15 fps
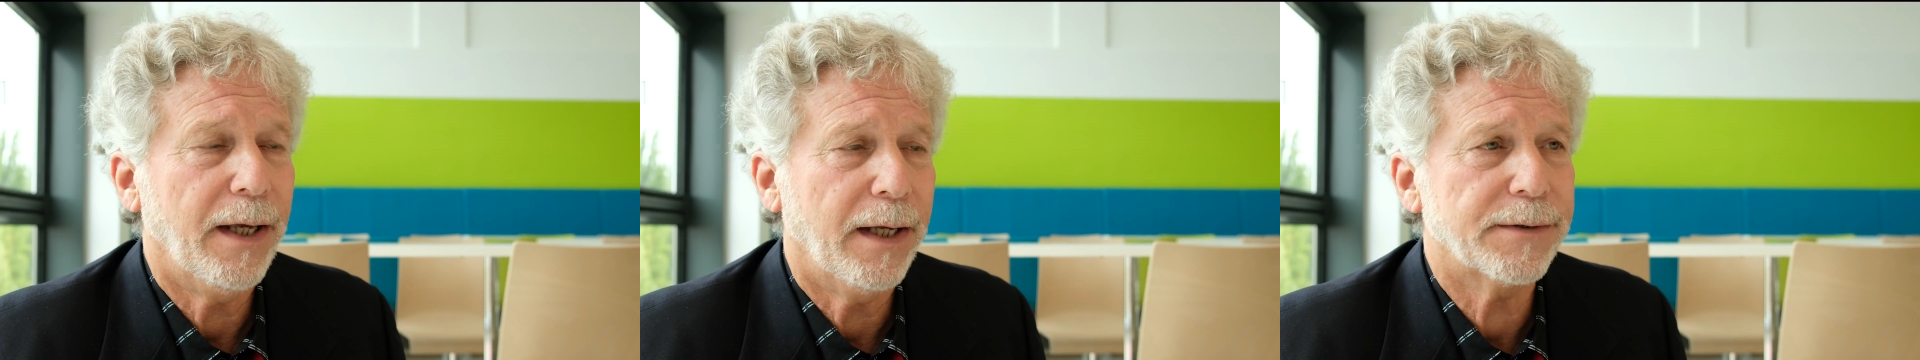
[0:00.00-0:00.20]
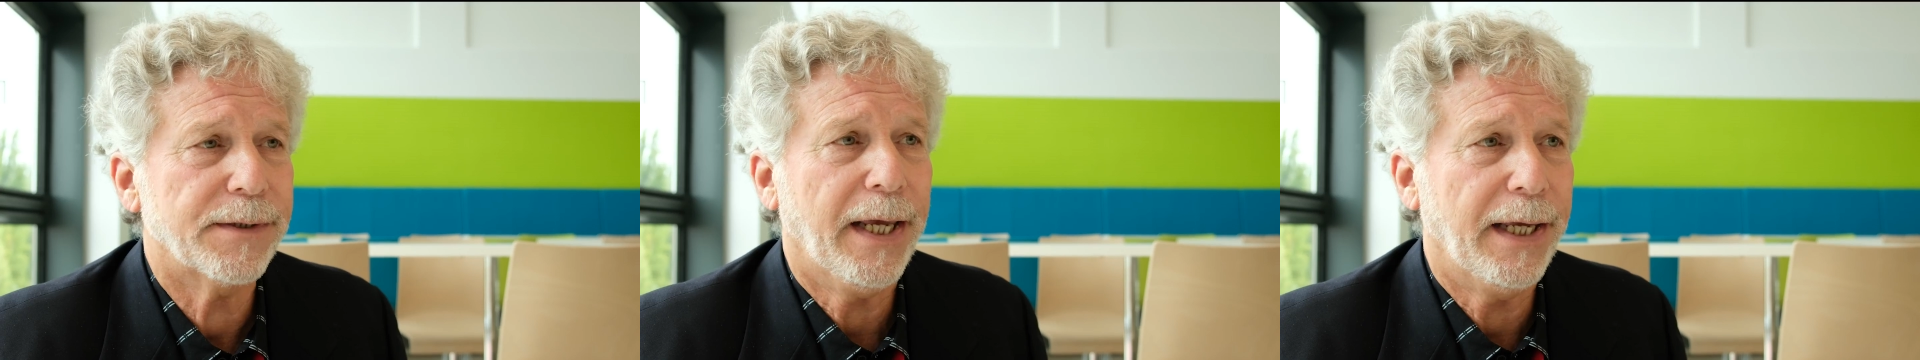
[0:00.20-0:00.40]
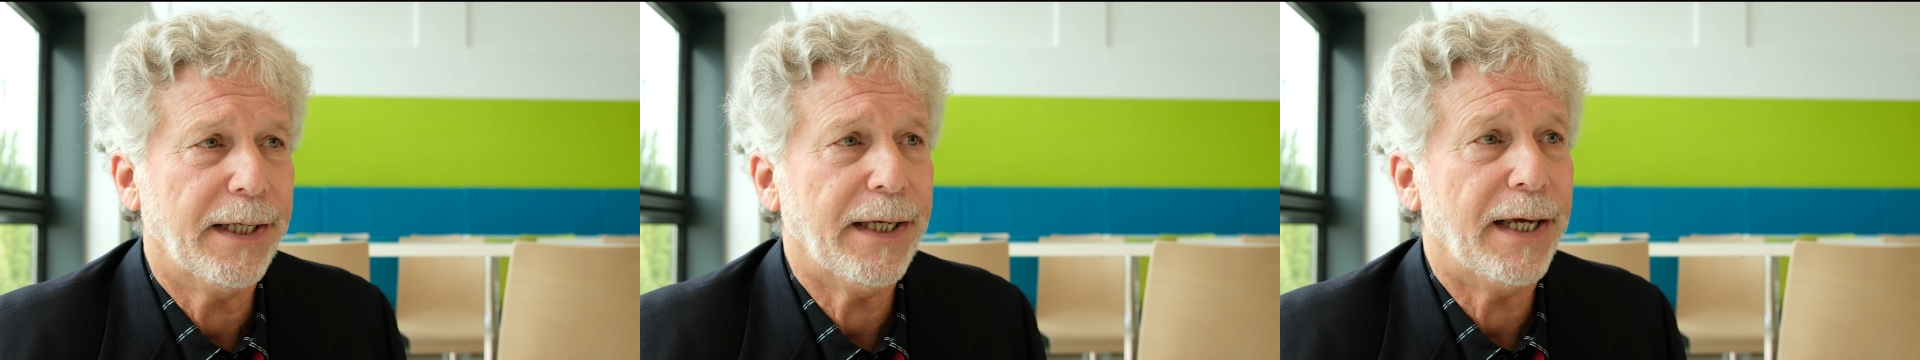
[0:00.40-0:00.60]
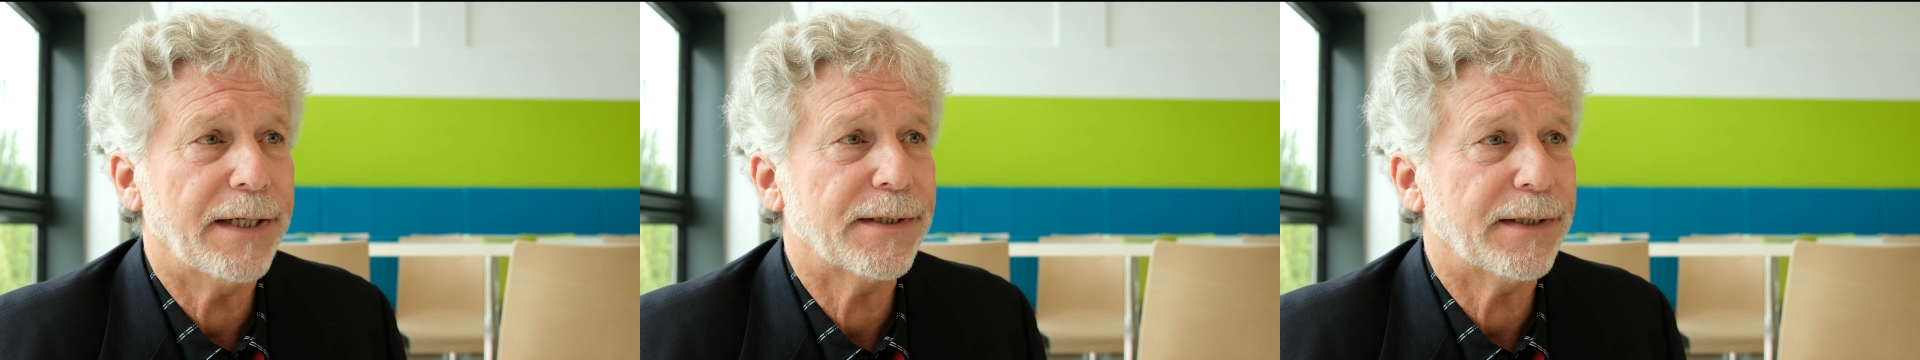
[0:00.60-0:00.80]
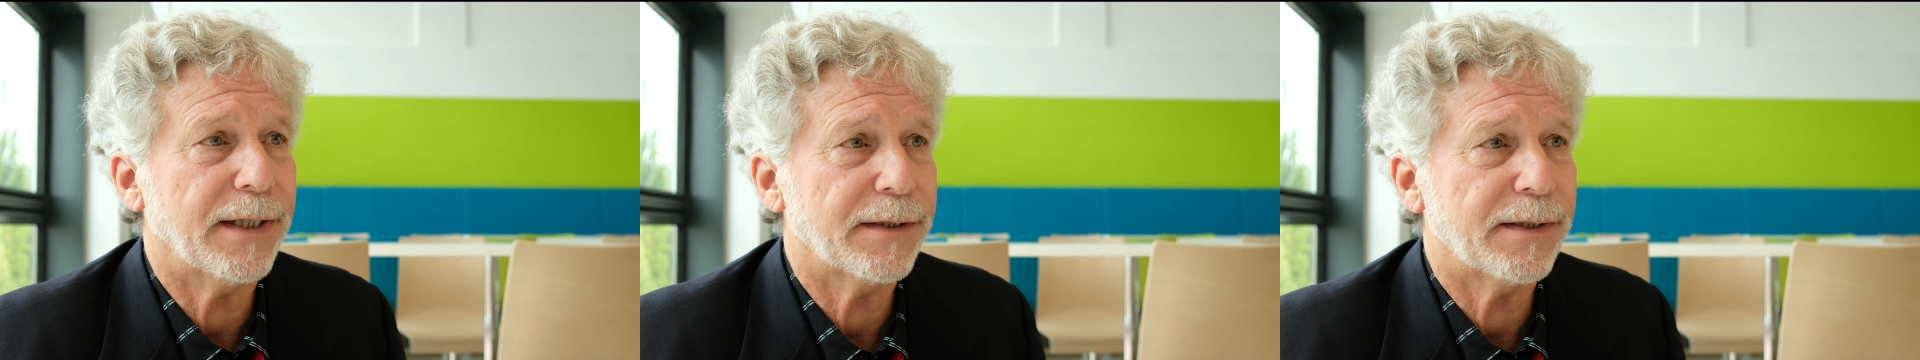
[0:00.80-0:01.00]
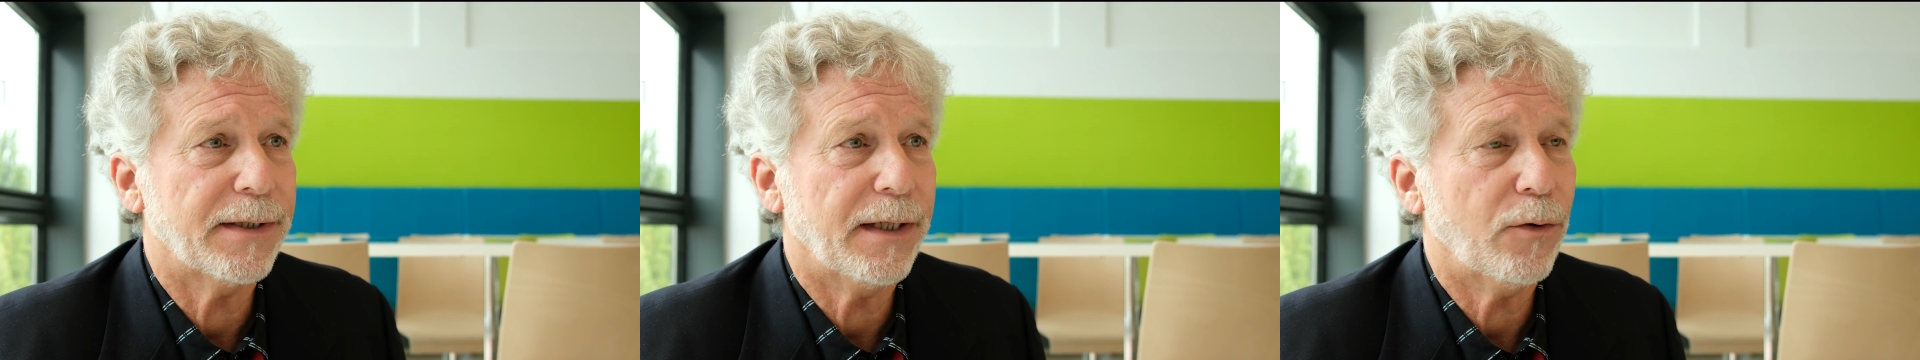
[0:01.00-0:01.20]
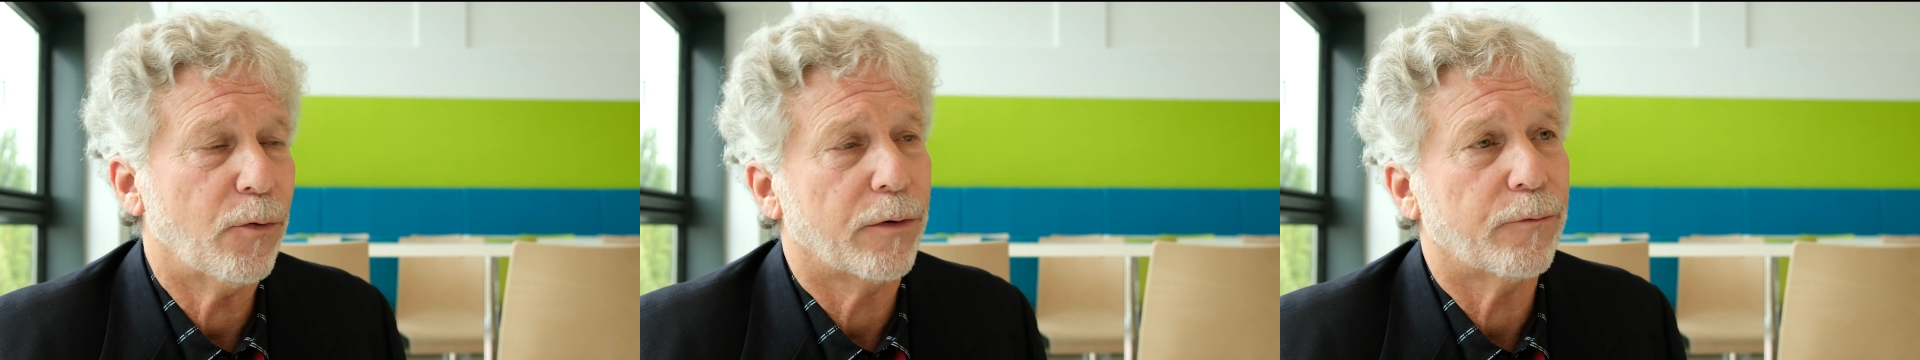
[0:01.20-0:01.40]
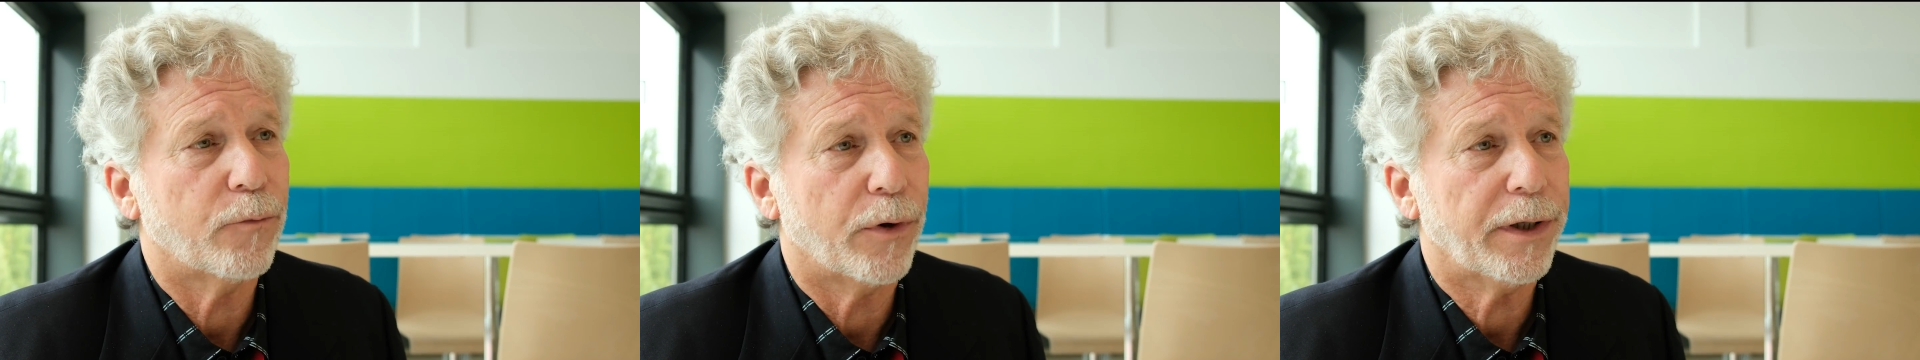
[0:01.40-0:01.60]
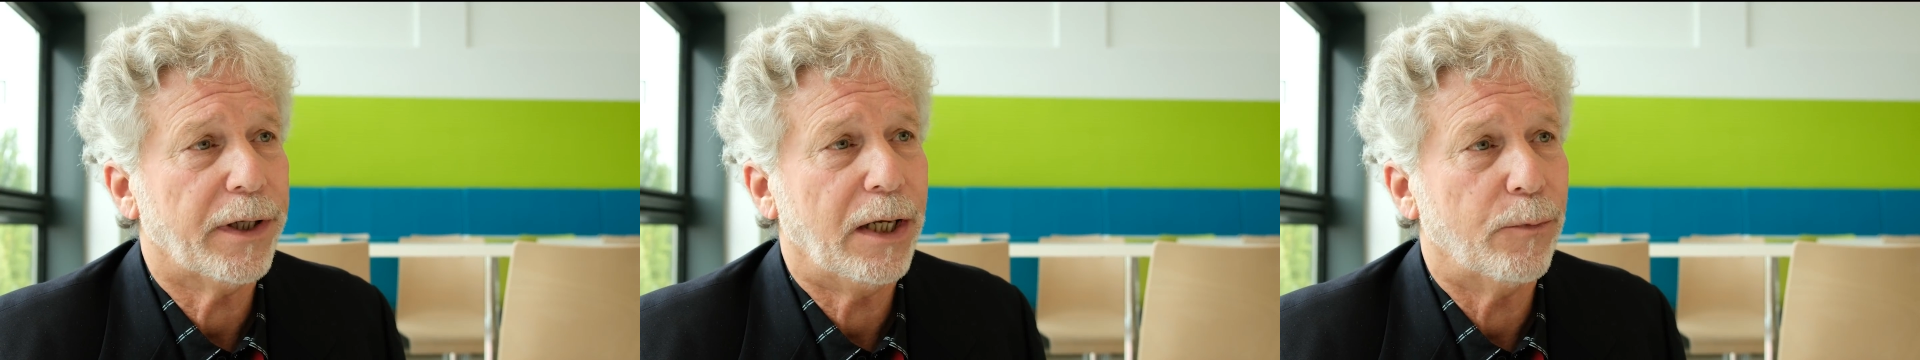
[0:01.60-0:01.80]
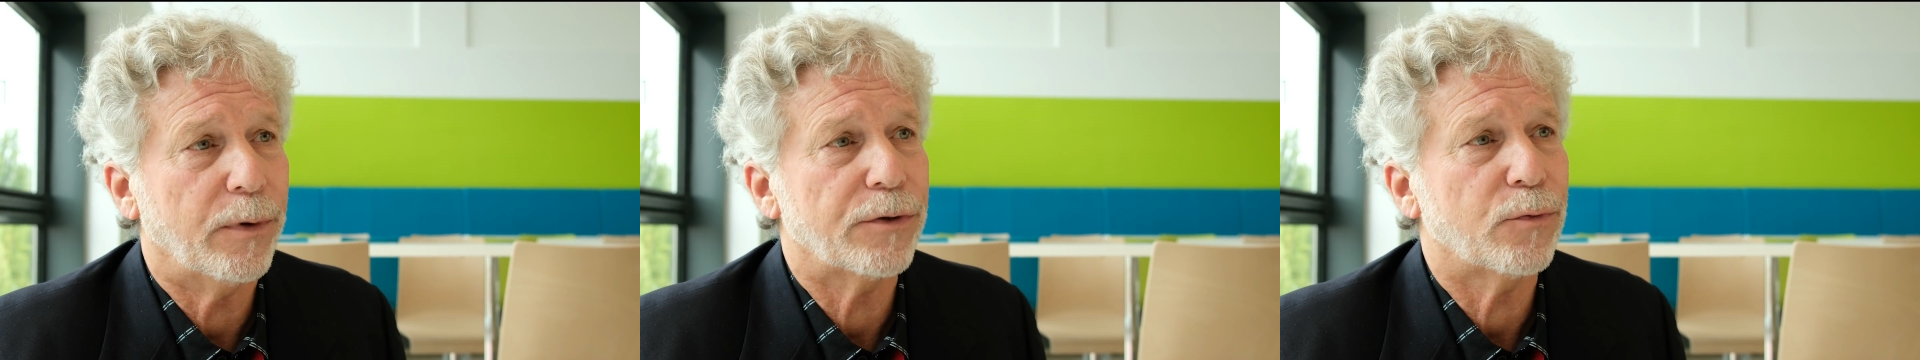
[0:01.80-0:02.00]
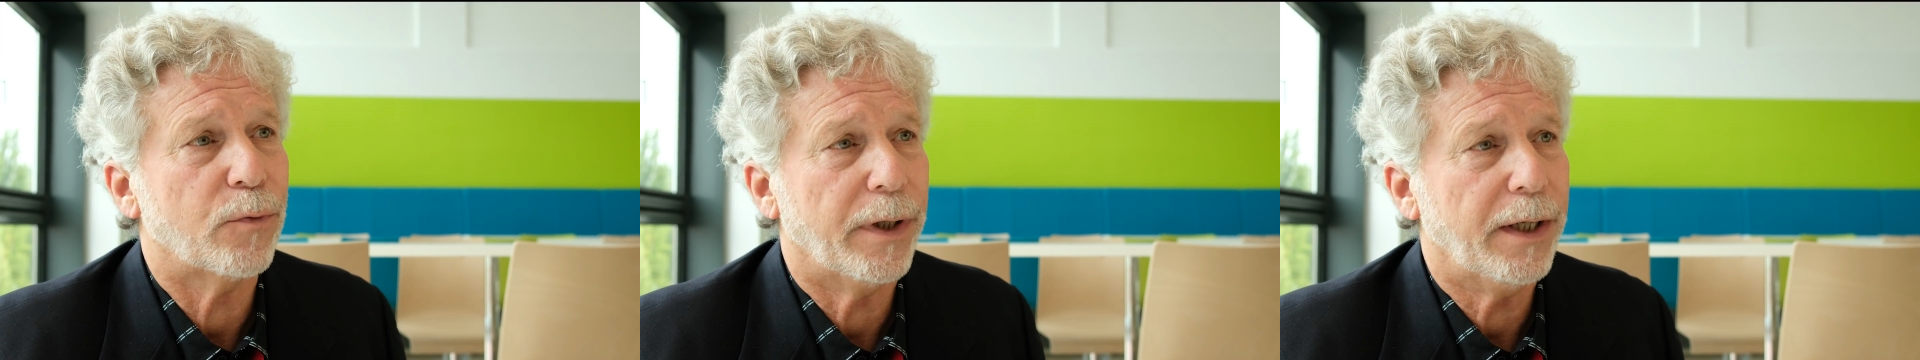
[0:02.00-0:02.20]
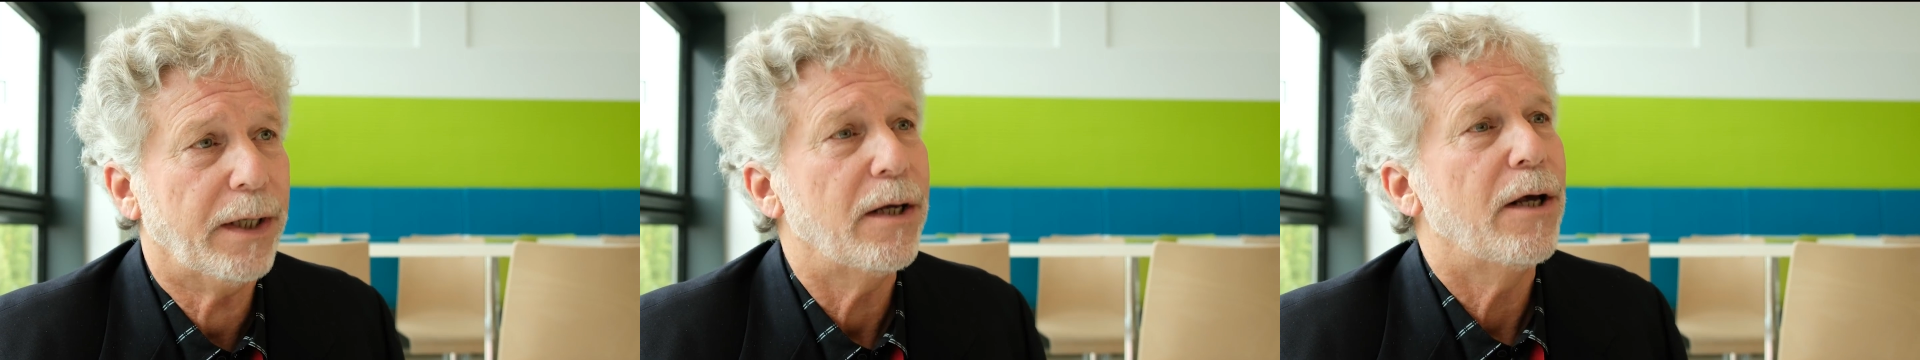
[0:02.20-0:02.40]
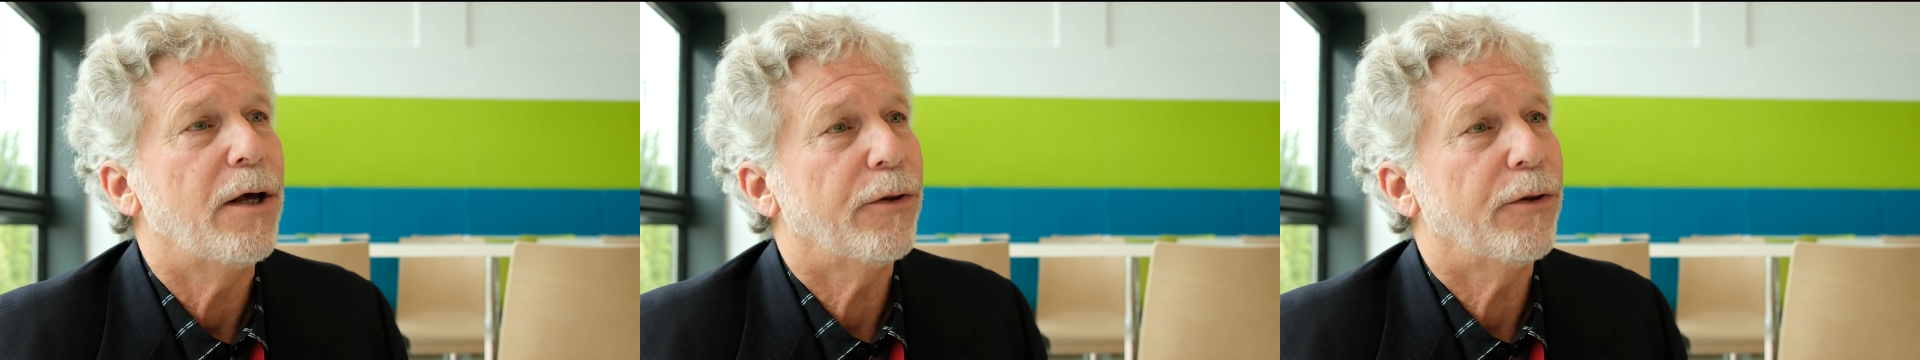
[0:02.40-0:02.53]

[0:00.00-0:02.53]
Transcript: 8K 60 or 4K 120.